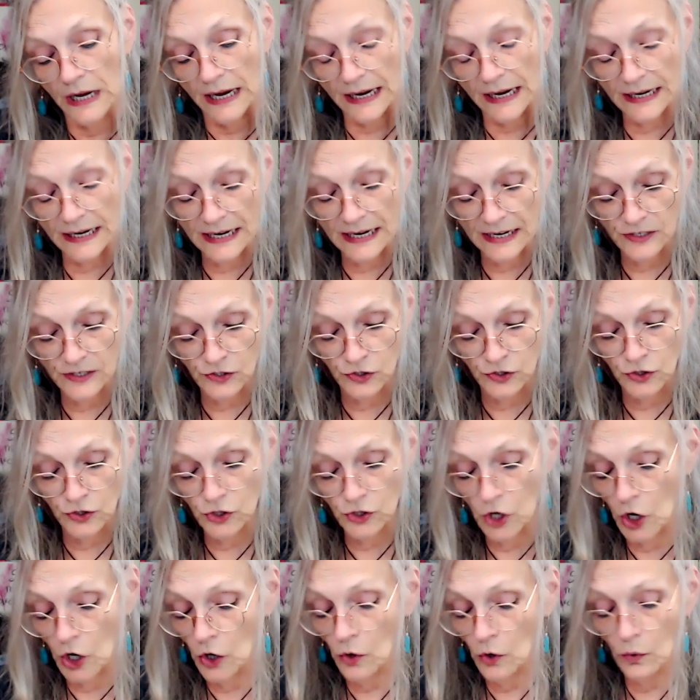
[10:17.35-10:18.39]
It has
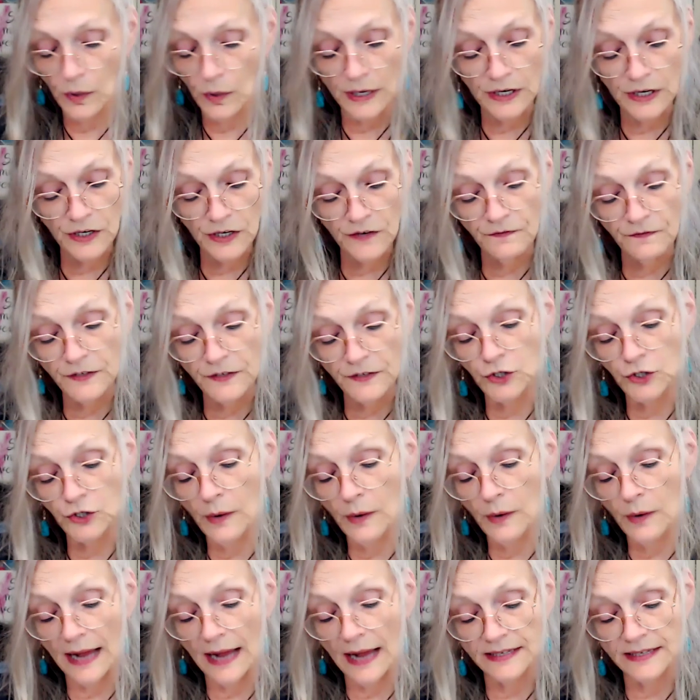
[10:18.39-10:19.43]
no
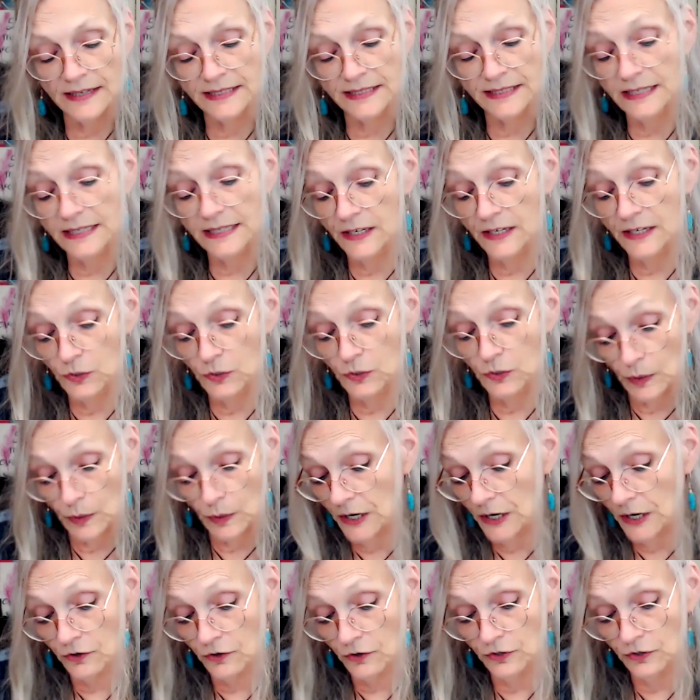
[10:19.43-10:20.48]
individuality as we
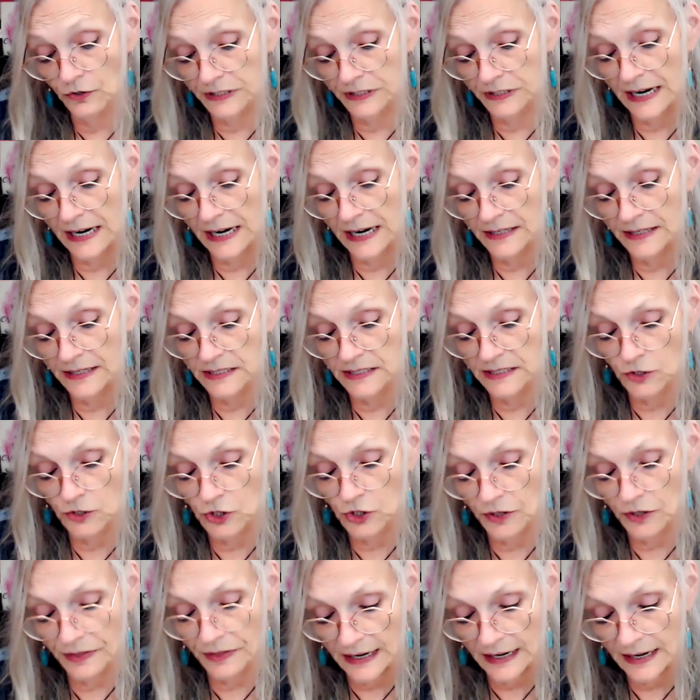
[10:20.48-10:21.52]
understand such a
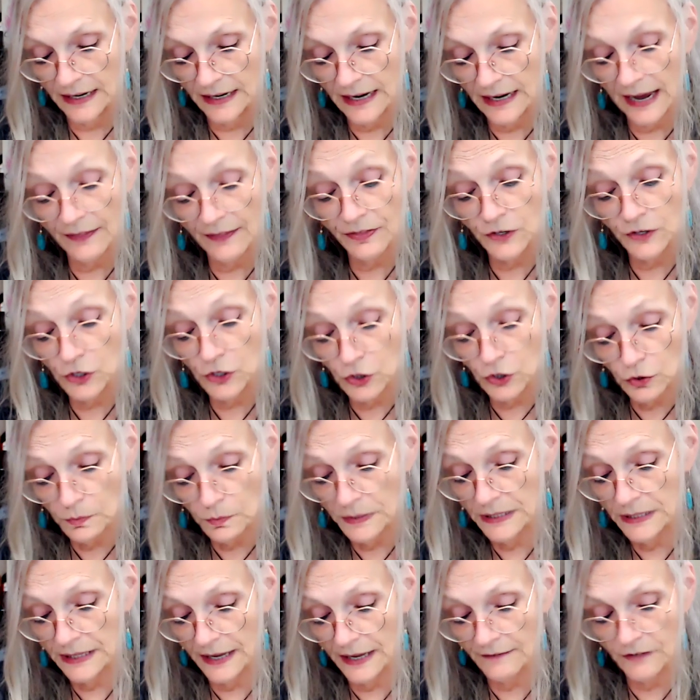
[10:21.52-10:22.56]
thing at the
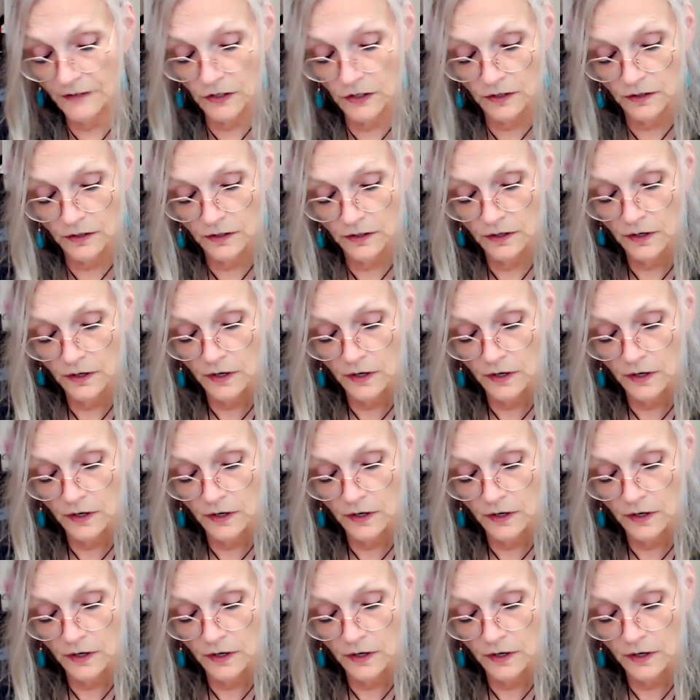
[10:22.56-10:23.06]
human level.